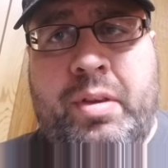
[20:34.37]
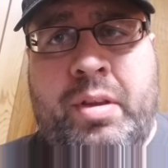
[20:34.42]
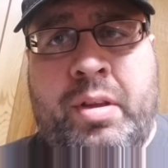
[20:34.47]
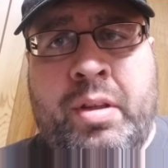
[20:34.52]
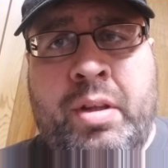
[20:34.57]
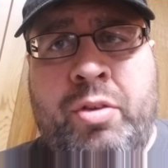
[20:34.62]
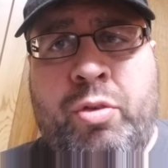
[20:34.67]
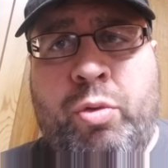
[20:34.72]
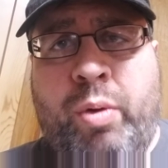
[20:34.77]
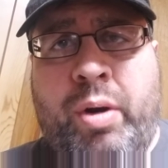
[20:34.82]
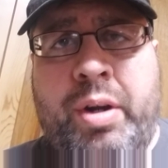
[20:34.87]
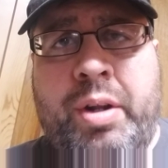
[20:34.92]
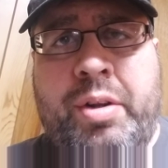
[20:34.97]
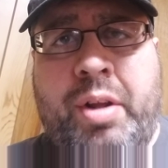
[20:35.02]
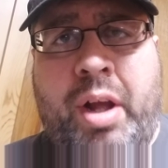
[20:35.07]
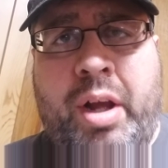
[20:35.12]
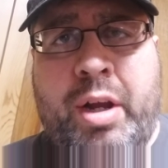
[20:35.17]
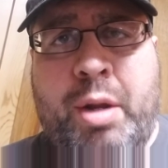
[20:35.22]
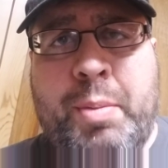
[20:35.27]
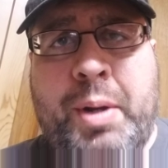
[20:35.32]
Just wanted to
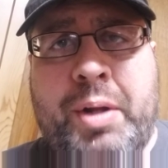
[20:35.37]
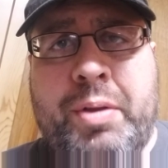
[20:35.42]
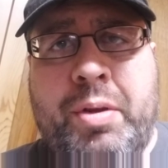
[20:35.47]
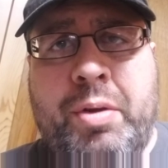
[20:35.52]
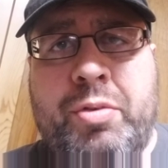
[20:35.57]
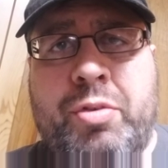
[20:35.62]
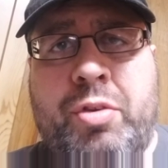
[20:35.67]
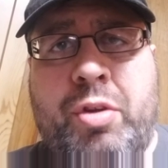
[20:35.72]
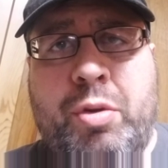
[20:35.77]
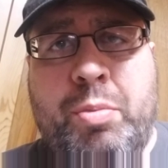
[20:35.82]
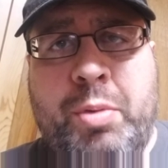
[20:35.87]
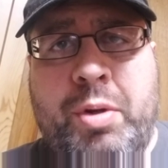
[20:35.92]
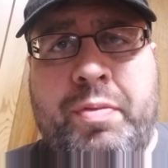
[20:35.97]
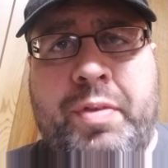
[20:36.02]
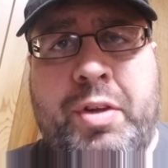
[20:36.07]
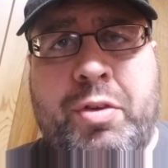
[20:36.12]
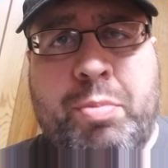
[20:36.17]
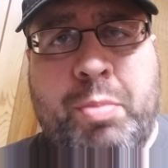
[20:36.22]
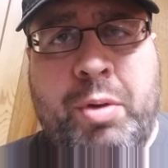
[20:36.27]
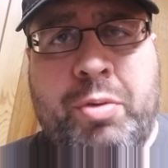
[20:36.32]
talk about those two
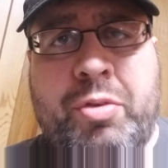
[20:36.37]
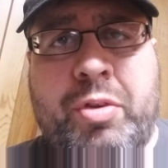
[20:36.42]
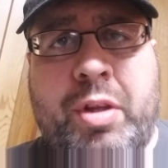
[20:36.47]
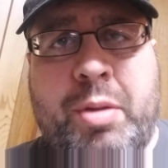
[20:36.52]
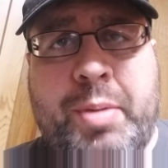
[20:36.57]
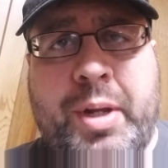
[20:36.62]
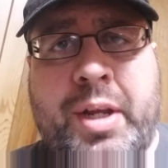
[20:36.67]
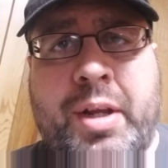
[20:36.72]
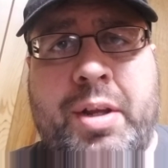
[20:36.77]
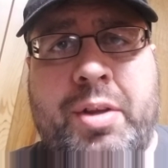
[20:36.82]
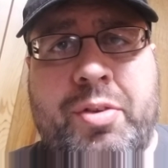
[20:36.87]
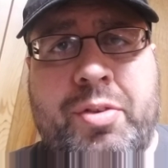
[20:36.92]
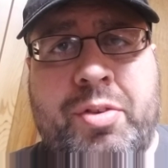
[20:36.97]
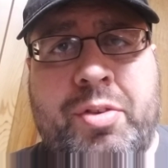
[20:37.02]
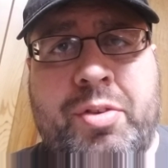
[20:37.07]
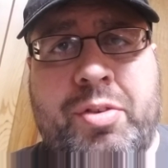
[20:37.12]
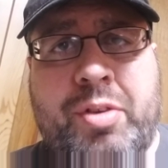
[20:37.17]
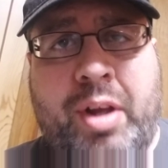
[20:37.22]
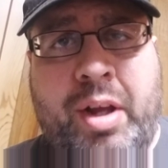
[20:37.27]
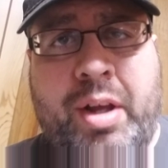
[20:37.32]
movies, mostly
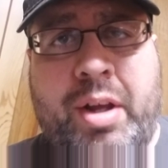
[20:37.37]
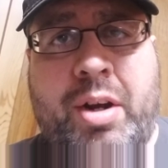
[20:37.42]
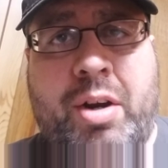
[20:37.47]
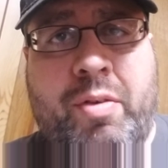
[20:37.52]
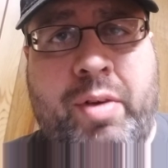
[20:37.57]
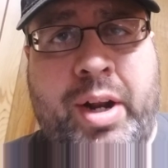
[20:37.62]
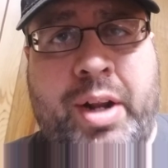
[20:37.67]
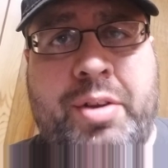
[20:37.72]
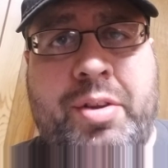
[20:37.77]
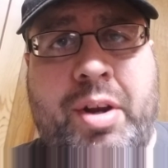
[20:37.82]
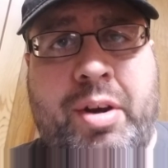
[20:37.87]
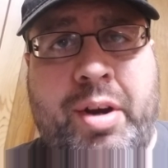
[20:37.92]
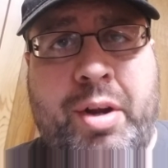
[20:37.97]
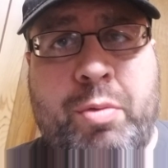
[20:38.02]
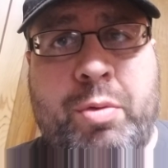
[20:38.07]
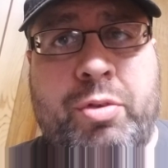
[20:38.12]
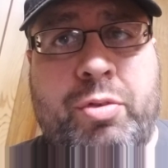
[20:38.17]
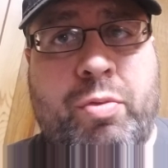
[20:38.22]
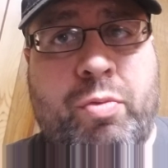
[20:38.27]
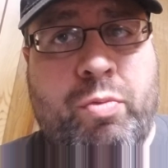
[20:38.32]
because Hereditary
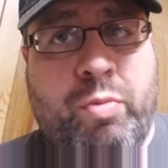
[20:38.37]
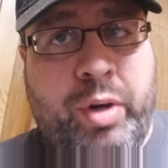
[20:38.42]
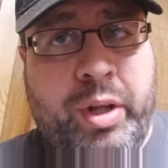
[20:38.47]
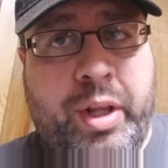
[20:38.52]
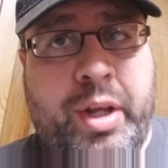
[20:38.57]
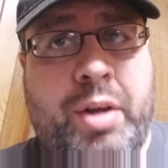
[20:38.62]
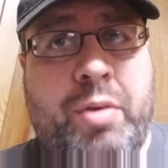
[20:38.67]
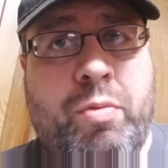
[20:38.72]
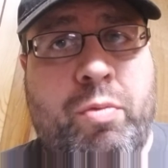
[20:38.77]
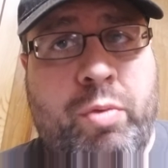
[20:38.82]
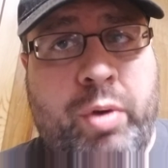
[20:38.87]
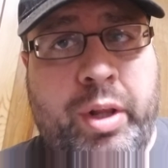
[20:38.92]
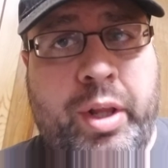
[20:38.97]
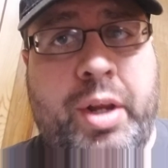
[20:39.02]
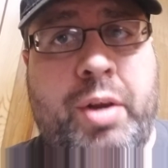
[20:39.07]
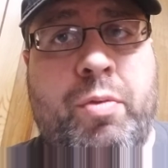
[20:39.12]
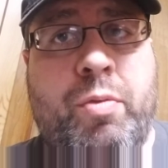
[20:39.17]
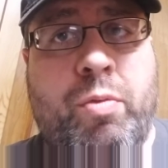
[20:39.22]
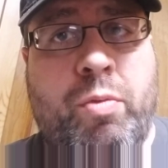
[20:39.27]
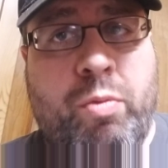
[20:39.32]
was really,
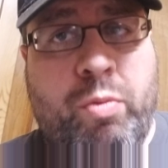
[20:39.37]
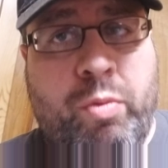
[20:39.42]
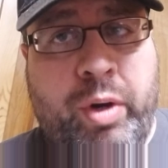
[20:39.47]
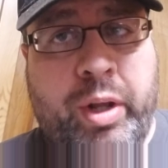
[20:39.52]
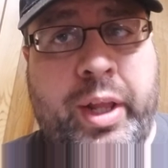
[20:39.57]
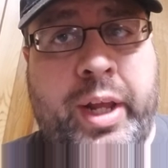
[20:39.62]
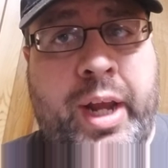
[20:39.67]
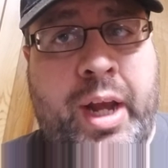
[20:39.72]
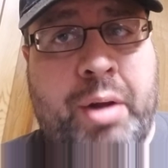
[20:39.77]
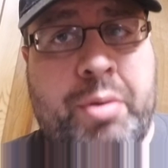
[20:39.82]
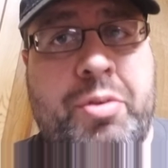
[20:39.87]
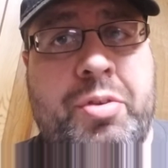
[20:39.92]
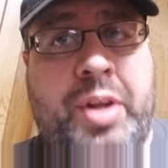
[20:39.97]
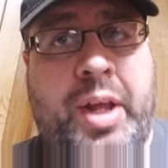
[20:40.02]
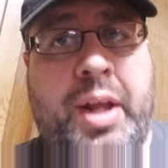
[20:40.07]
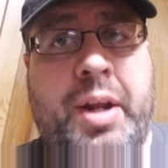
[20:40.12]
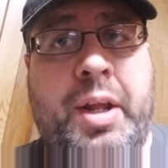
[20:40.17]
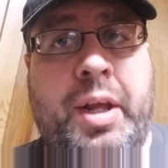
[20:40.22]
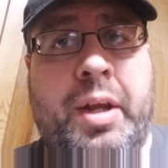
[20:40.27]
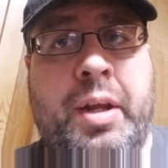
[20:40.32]
really, really
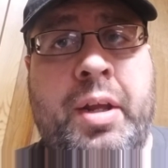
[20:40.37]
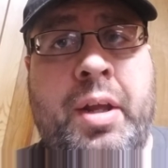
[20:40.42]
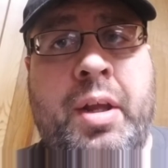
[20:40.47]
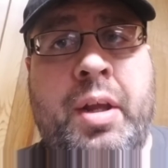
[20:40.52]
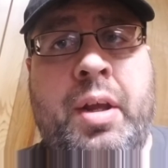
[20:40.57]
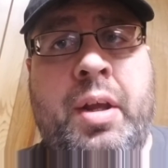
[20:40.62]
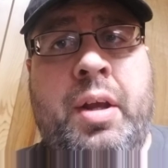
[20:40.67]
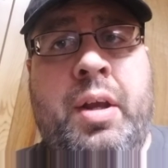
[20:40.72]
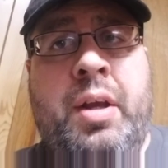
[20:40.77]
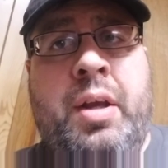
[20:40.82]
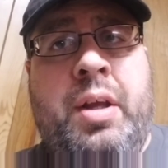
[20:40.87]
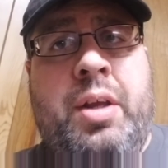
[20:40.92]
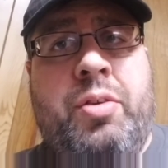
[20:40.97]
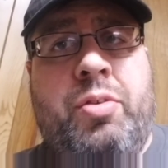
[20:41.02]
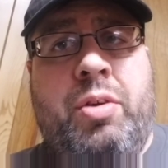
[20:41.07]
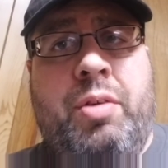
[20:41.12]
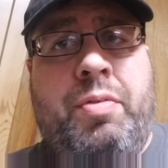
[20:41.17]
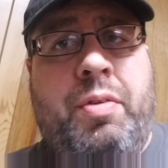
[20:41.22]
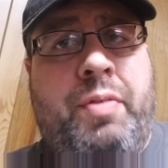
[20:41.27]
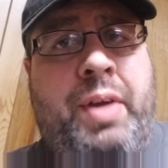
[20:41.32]
outstanding.
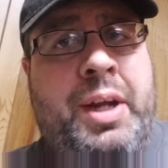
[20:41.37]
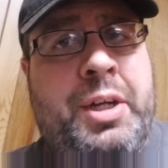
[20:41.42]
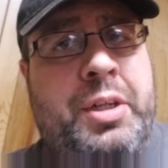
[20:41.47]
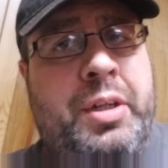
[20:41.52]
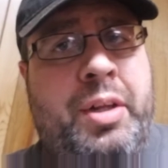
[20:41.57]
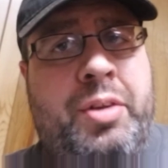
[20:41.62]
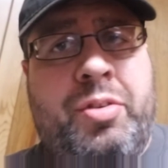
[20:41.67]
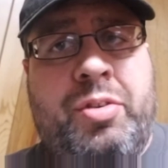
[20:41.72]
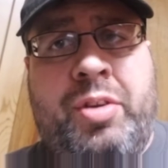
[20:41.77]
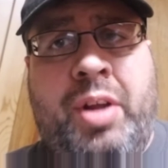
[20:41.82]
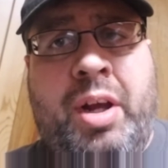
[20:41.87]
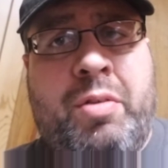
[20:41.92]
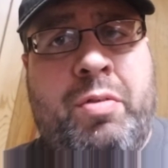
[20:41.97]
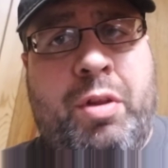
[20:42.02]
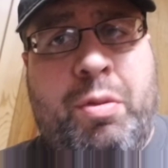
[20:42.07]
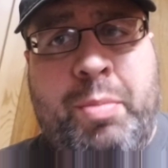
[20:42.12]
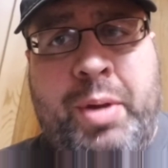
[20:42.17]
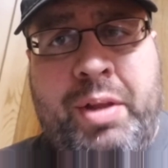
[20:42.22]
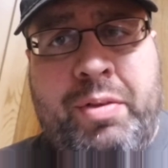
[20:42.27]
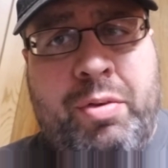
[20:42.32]
So if you've actually stuck
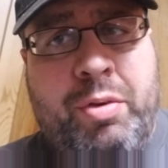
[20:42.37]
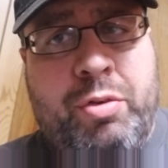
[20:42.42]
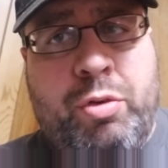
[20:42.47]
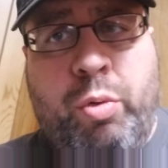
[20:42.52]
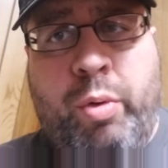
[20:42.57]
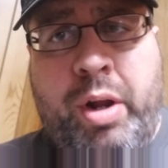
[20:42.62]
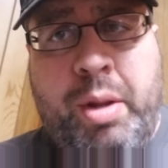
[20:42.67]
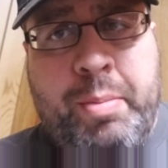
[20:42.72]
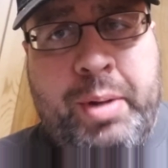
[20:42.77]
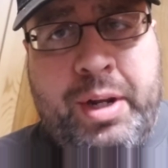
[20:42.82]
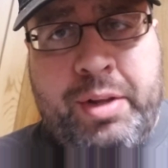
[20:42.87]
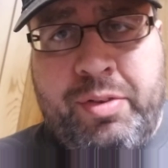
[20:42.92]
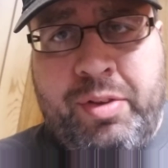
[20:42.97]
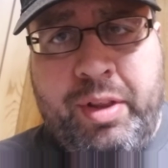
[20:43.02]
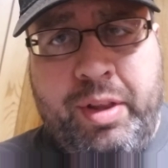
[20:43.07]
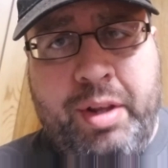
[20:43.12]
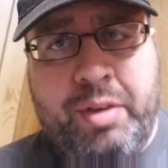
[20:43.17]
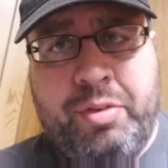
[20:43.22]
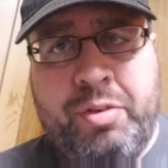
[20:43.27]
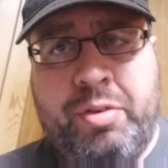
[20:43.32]
with me through 20 minutes of
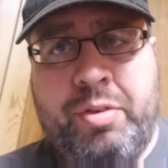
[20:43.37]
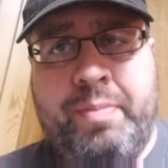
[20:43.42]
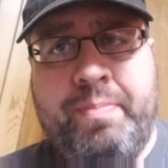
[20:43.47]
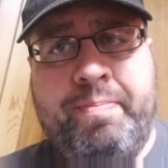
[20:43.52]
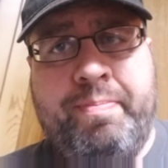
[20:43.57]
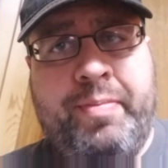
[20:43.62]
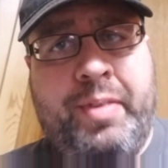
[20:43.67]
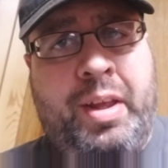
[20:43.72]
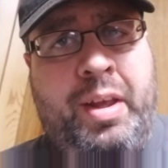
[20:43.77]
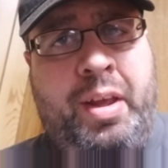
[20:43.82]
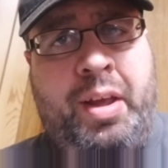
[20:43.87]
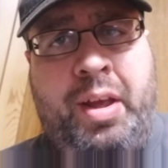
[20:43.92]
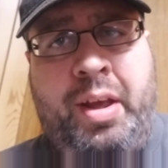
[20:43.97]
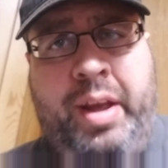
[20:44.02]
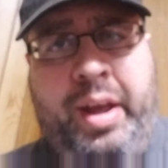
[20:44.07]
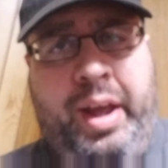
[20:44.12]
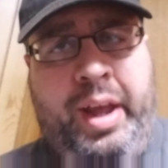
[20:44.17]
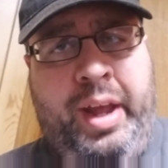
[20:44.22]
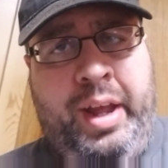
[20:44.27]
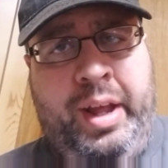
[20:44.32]
this,
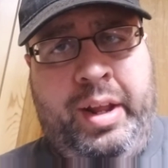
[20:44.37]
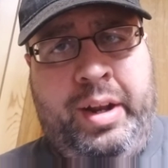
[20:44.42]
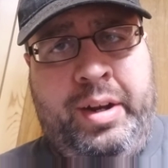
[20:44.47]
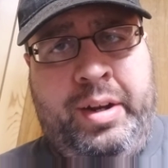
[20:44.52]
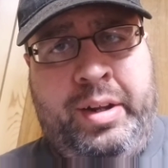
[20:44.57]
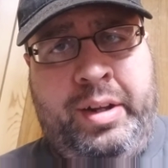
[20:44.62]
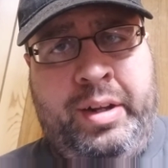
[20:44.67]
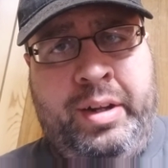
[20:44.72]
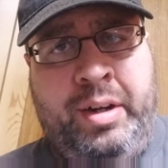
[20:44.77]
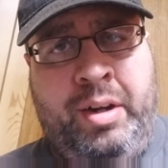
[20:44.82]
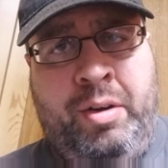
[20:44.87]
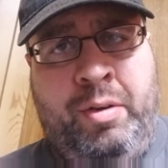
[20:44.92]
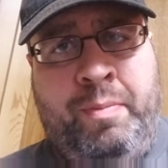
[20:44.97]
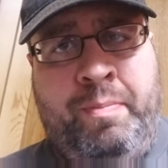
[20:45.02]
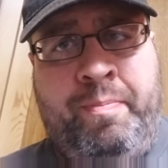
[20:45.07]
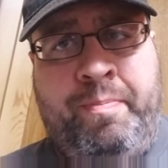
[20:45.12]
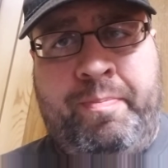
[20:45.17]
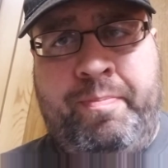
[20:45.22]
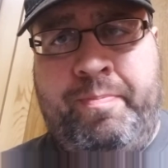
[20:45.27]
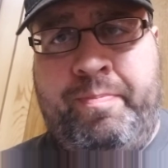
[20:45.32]
and
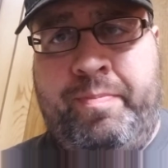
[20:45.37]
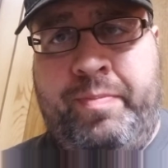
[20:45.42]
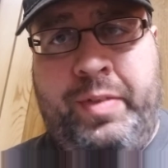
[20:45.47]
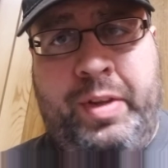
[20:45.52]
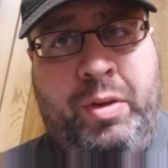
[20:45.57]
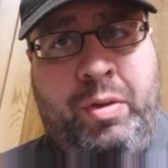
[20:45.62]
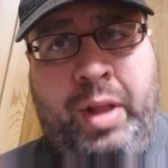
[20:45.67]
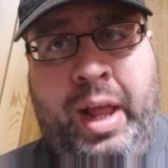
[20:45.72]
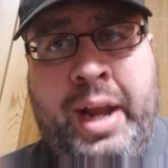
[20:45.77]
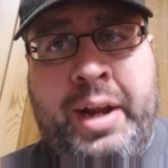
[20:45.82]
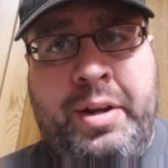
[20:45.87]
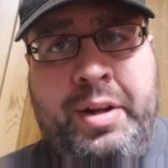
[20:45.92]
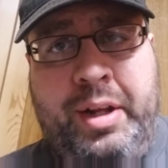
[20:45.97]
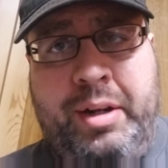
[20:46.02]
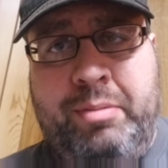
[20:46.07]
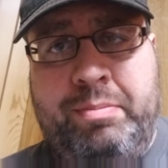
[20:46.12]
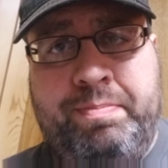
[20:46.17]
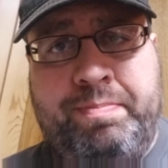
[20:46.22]
you liked it,